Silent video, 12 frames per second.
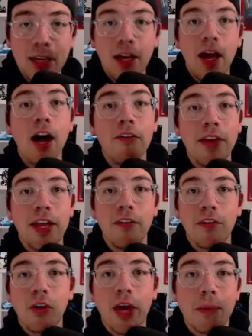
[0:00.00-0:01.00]
of
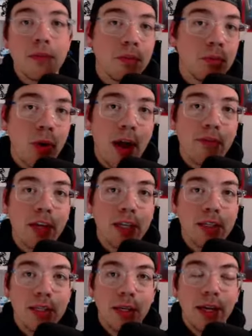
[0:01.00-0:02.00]
NFL games from
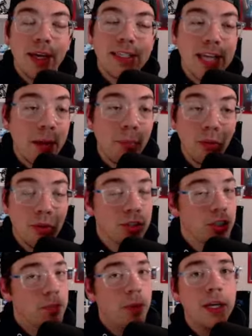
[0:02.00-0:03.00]
DraftKings? Example,
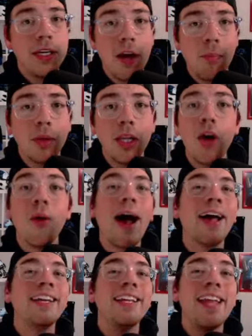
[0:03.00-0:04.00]
just put it down below.
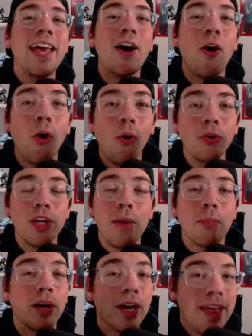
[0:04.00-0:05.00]
I need a whole
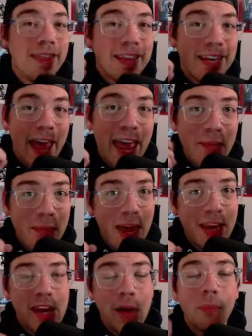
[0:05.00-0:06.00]
number. The name
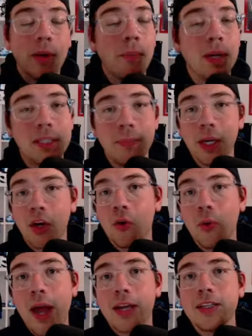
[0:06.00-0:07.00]
and number must be
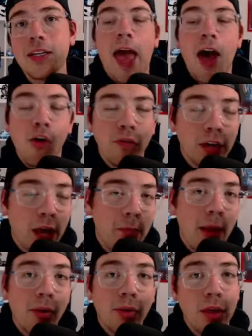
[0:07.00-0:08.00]
correct. Alvin
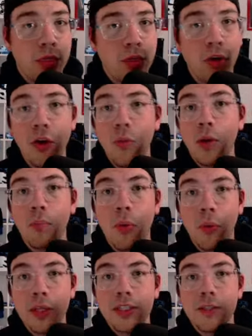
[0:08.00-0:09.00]
Kamara, 31
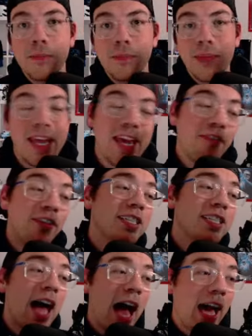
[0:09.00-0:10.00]
points. If
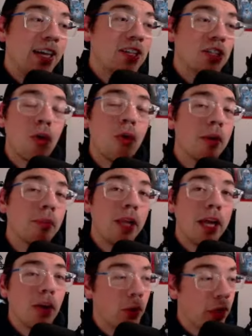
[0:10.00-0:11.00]
he's the highest scoring
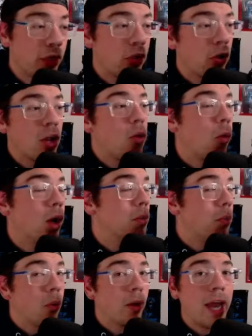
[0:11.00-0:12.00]
player with
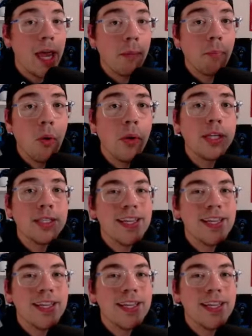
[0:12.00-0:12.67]
31.8 points,